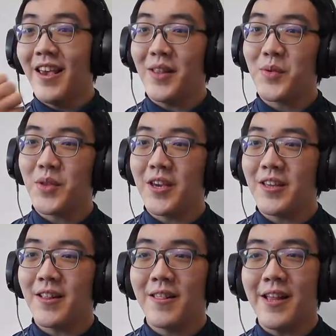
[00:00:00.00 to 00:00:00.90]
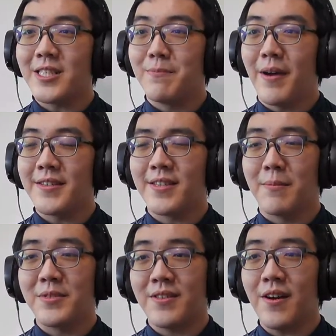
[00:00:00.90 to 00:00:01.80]
And today, let's buy
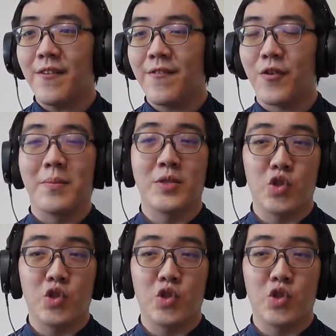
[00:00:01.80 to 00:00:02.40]
some stuff from a